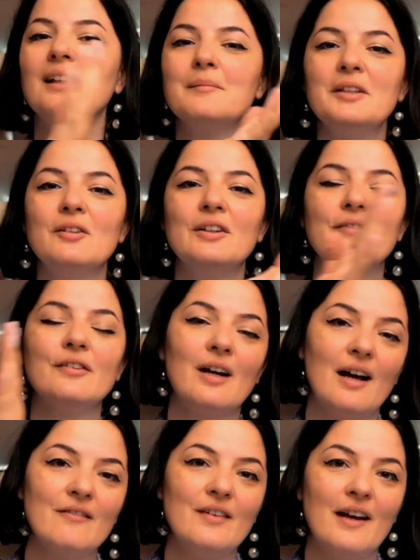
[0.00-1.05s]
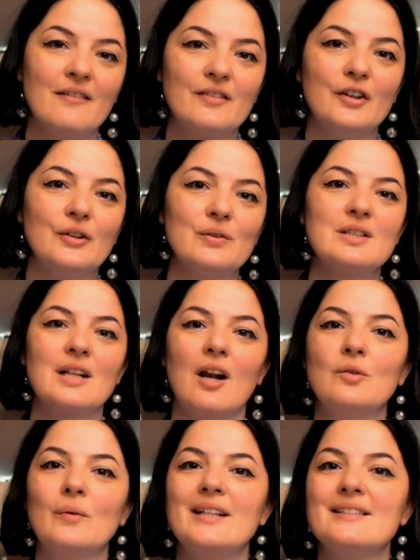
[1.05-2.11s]
Let me know if you have ever used
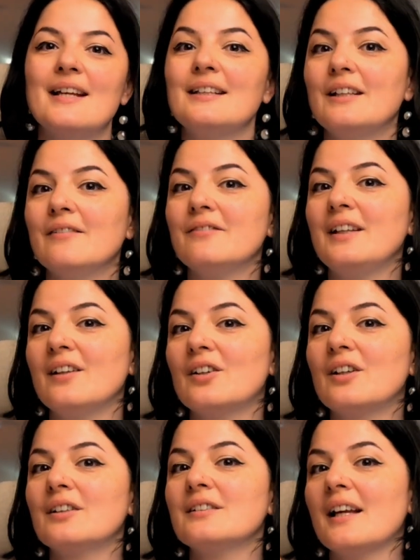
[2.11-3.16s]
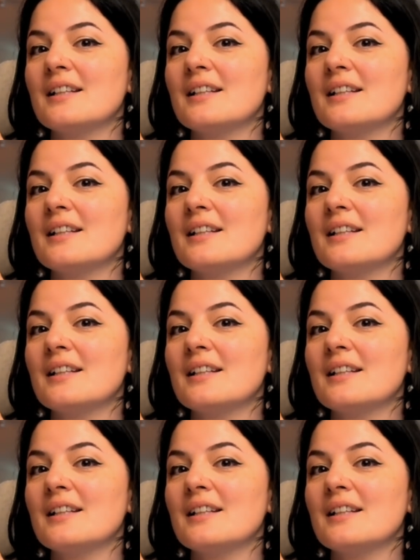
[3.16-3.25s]
Cloudways and if their tech